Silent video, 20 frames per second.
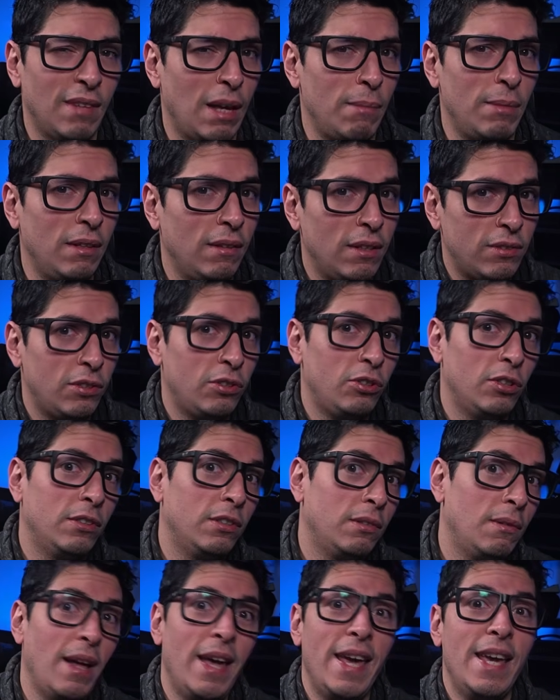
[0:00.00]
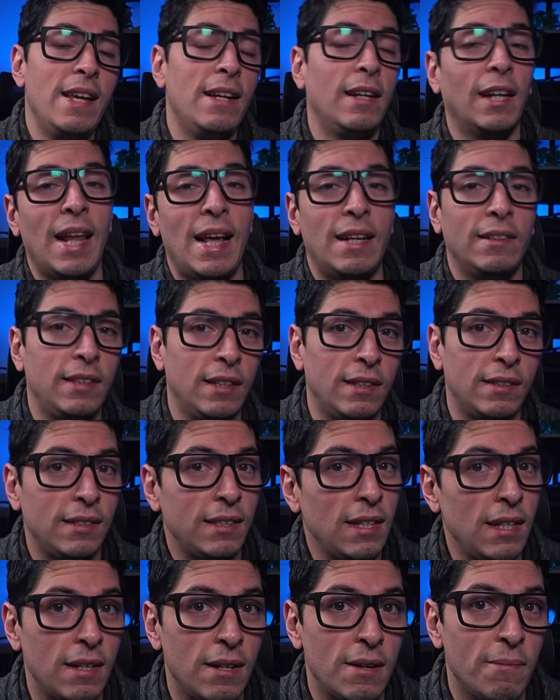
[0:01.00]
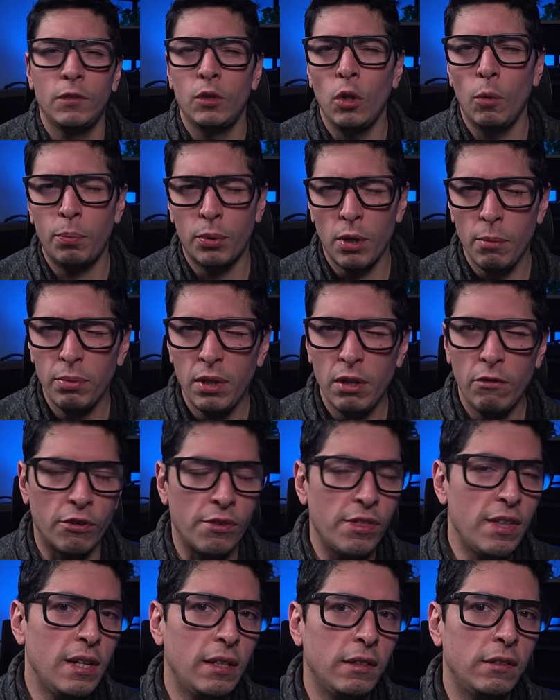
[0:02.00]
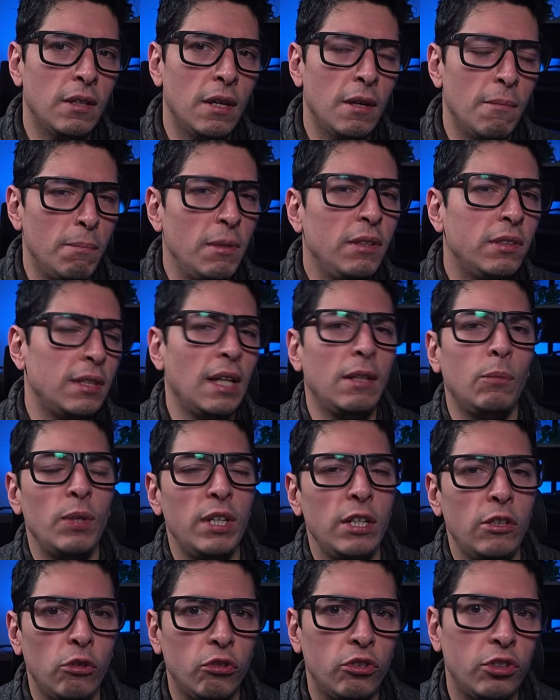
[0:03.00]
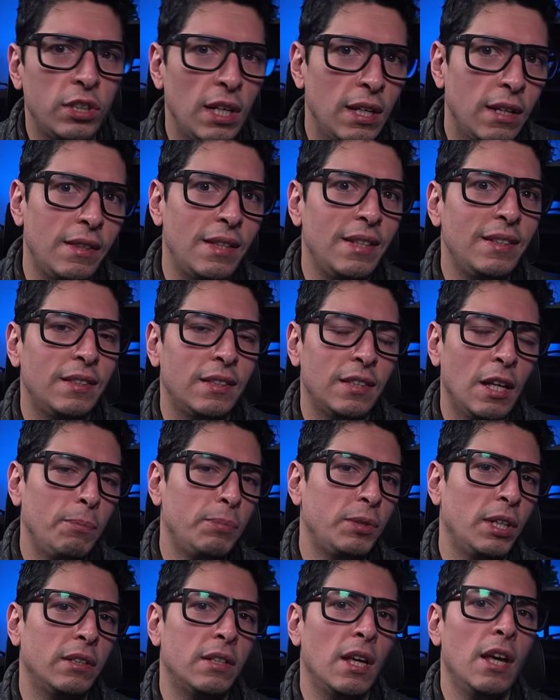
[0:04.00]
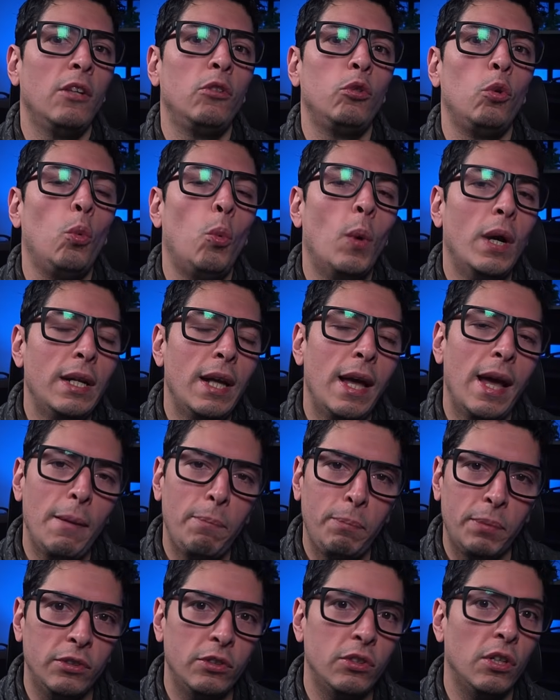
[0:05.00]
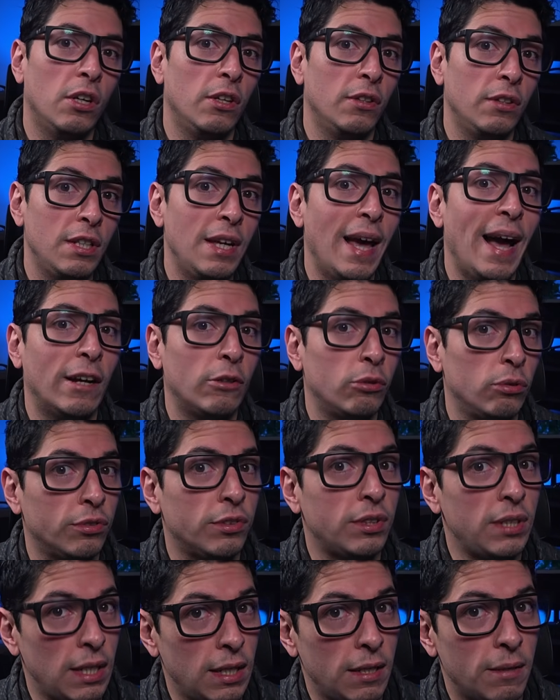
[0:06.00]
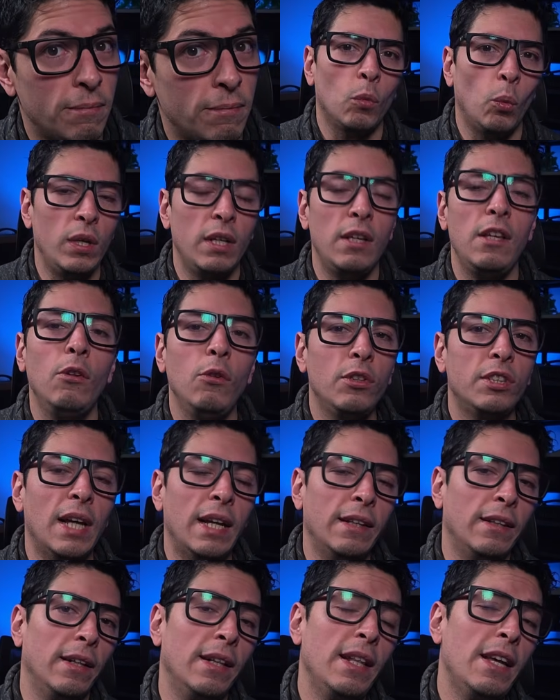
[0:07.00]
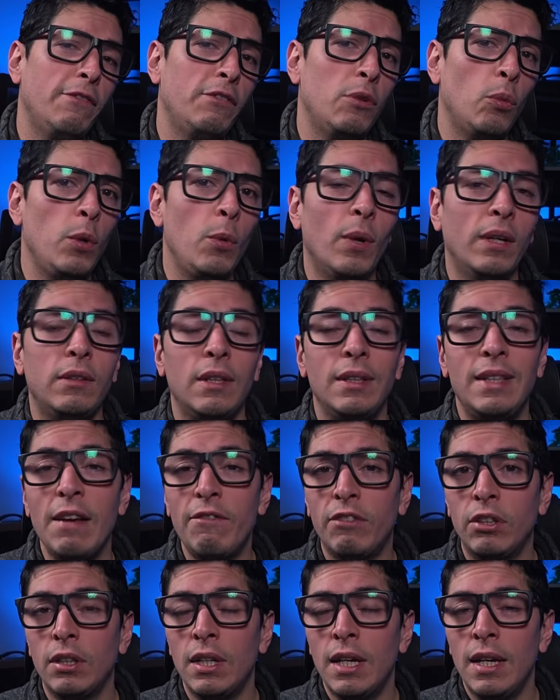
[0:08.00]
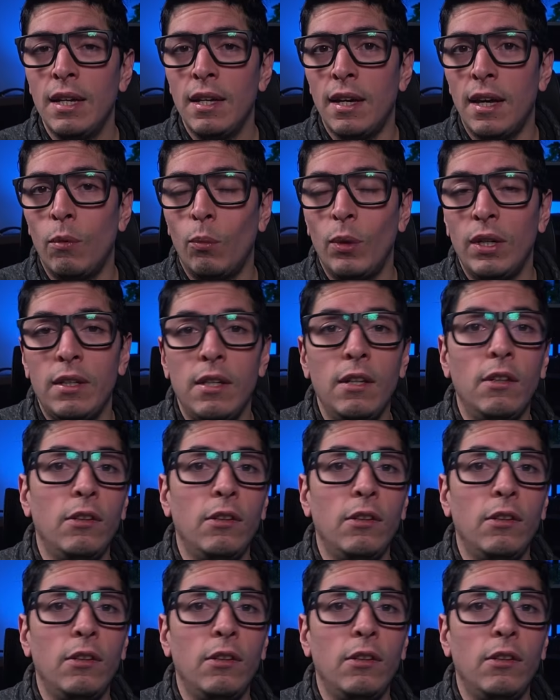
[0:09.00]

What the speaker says: I mean, this is just a classic scene. So prompting for this means that we need to sync the subject to what happens on the actual scene. When he looks at the left, we want the devil, and when he